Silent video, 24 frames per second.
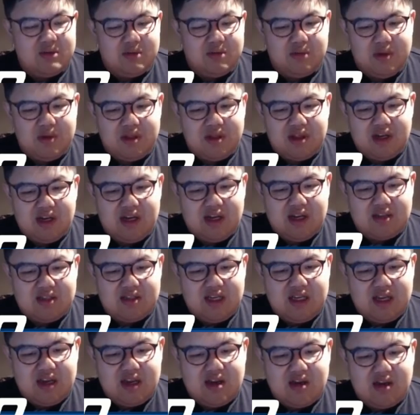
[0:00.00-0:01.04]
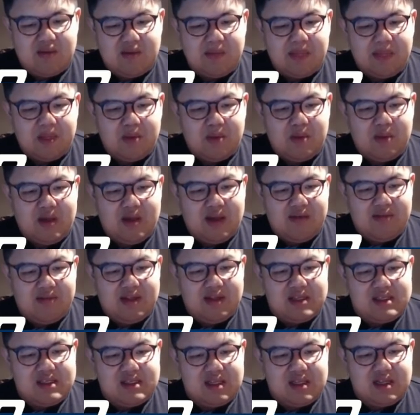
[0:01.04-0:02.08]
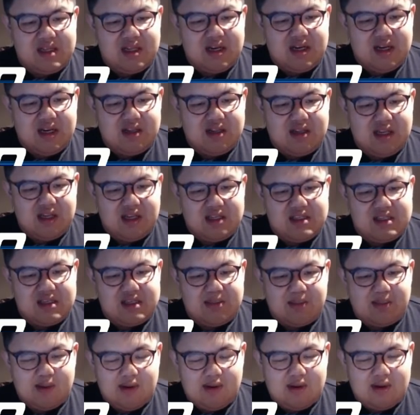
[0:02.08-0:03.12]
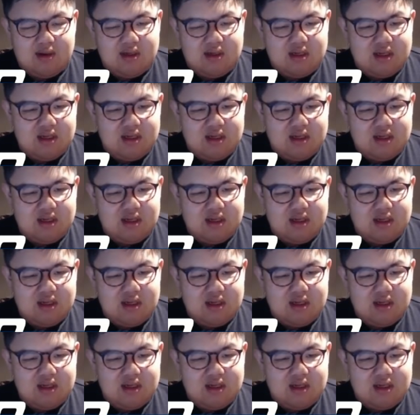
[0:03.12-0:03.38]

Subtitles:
We thin our deck. We have this to thin our deck some more.